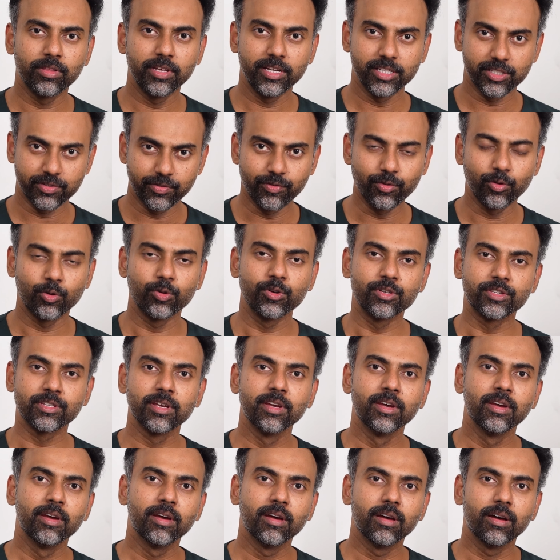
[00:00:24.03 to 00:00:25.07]
these foods
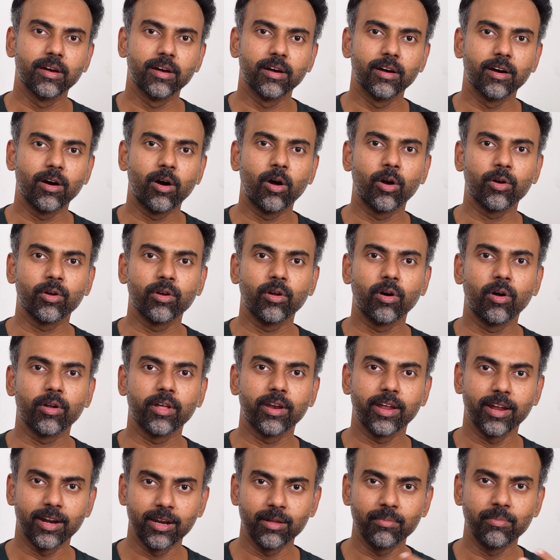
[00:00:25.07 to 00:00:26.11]
on a
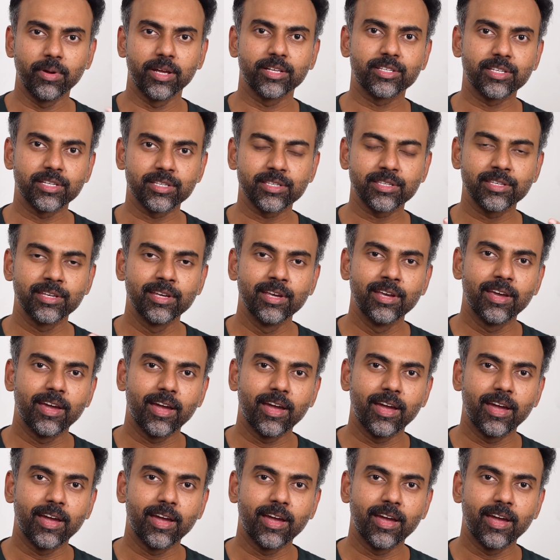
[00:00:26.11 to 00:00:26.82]
regular basis,